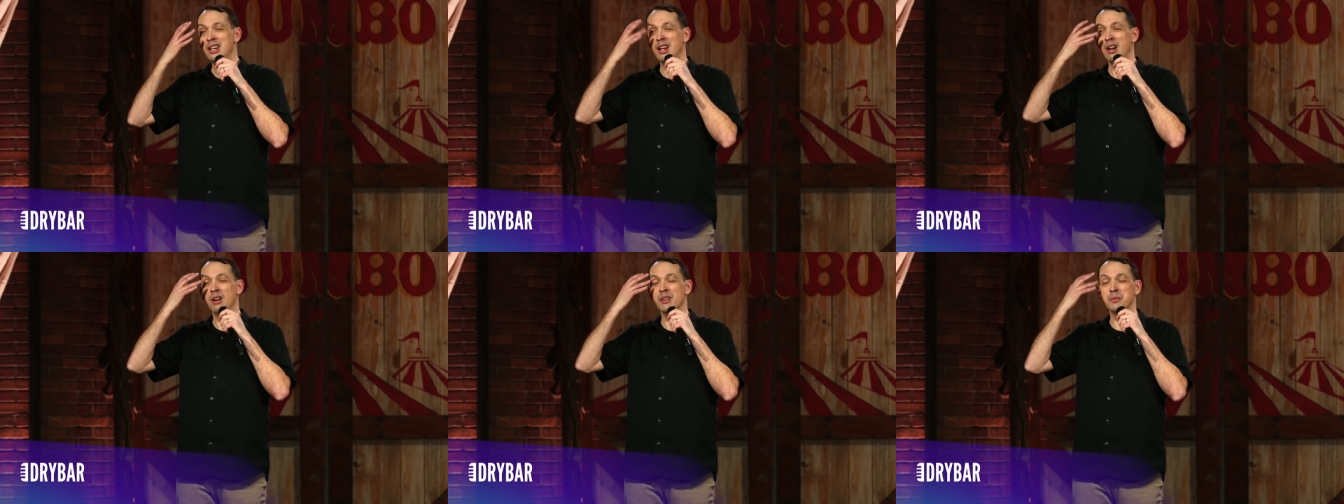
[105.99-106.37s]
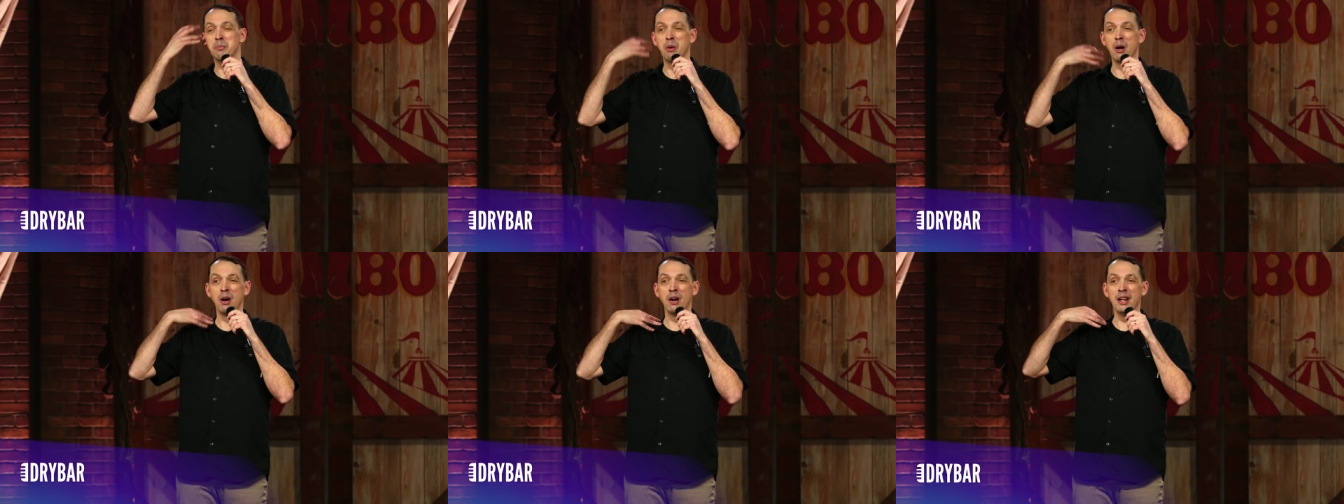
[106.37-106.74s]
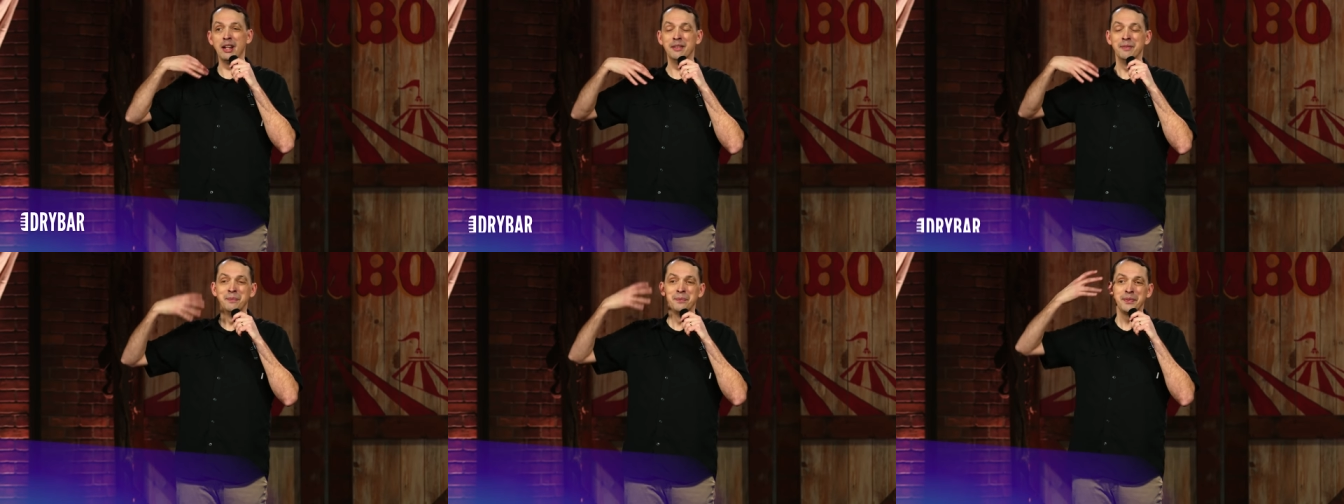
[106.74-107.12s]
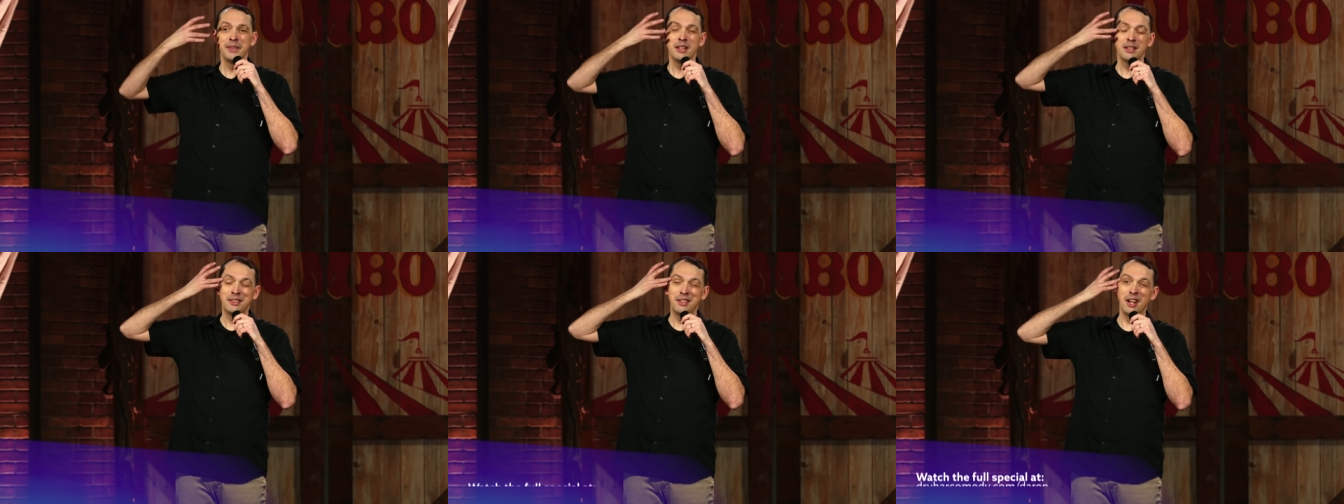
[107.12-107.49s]
You know, it's burning,
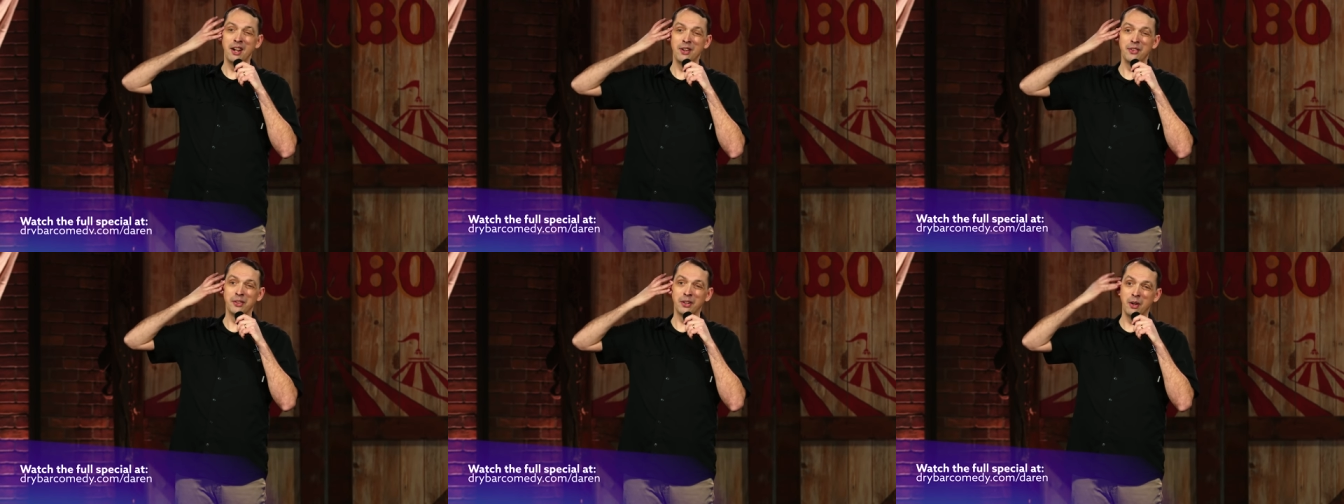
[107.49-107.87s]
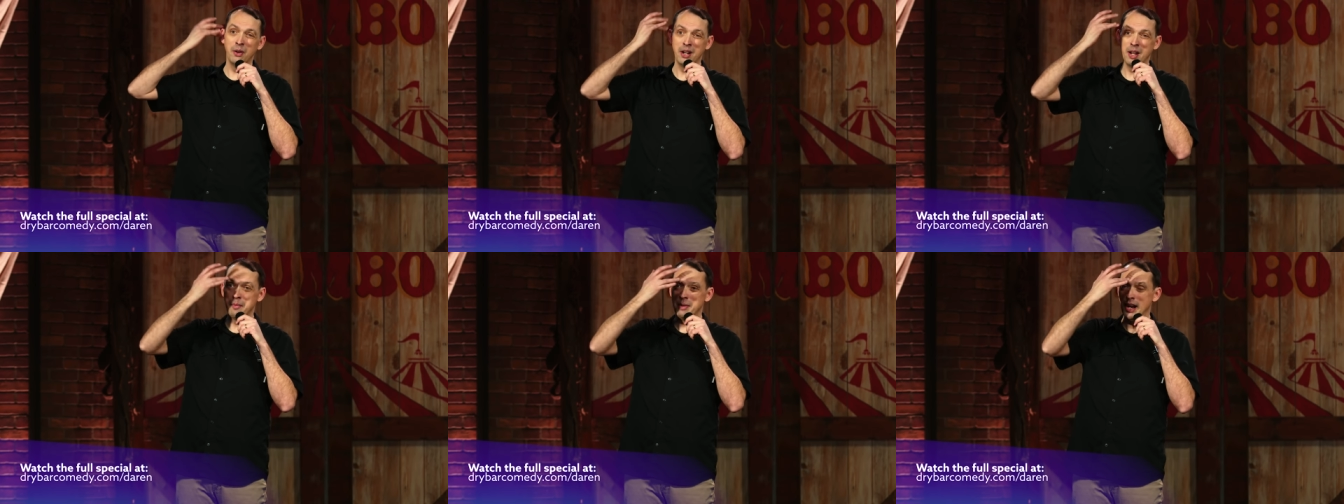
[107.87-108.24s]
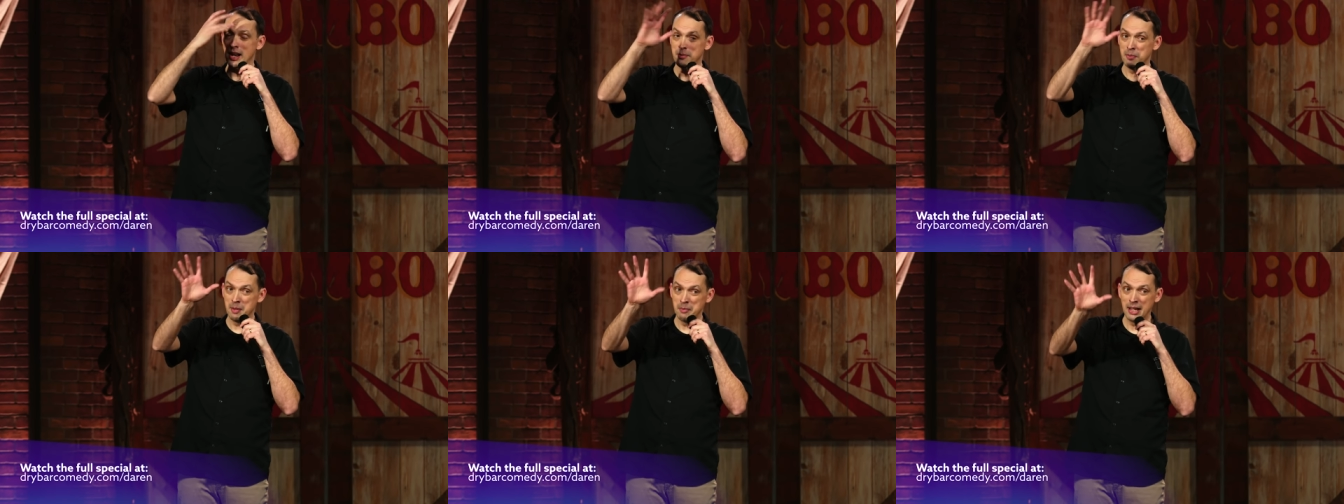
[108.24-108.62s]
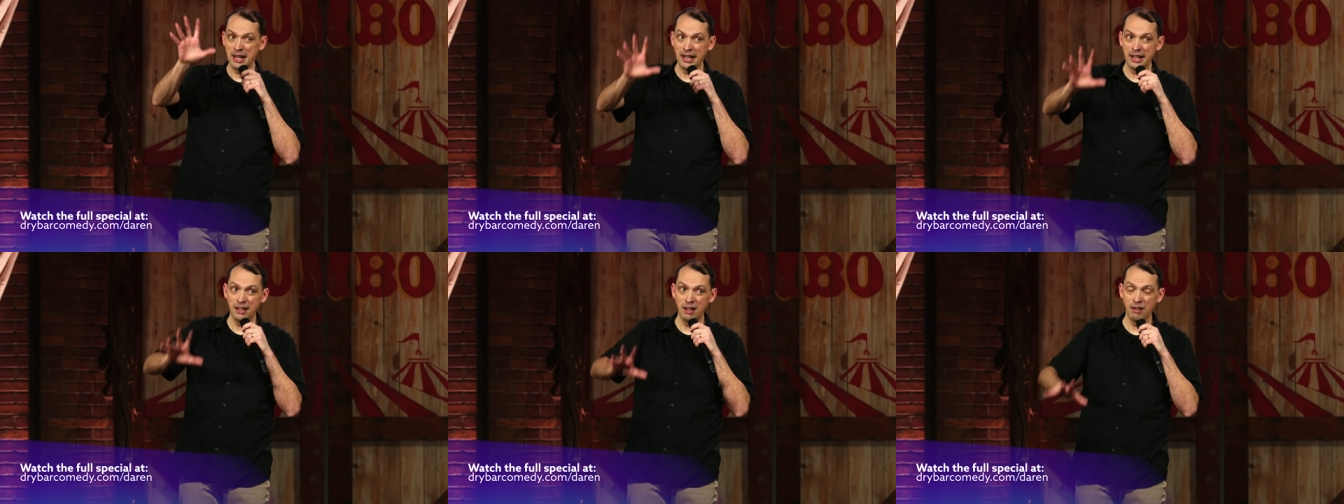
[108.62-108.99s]
tears are going down my eyes, but I'm
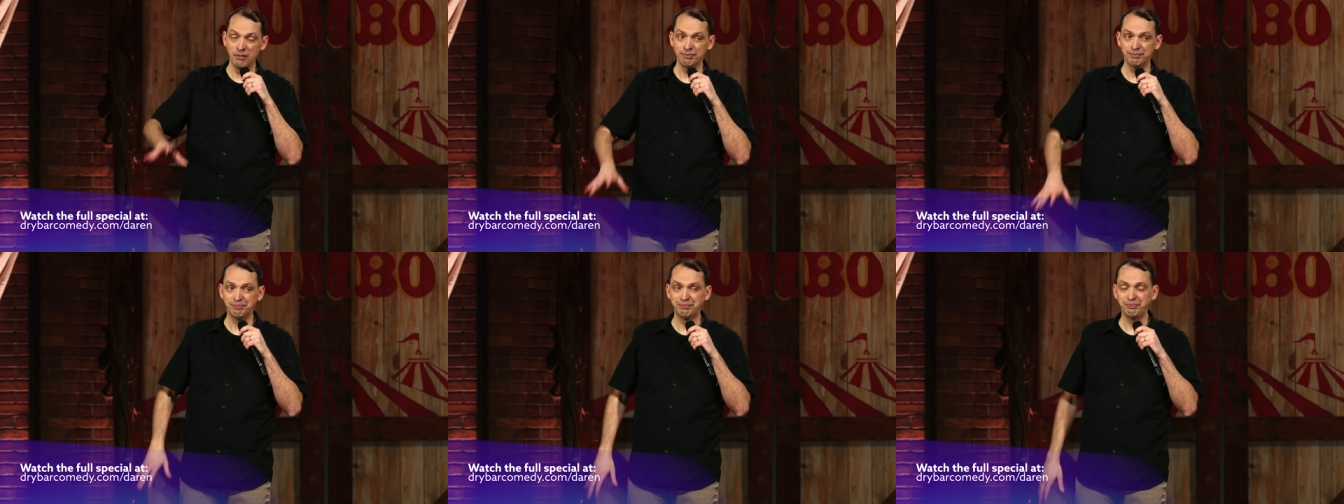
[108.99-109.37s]
getting it done.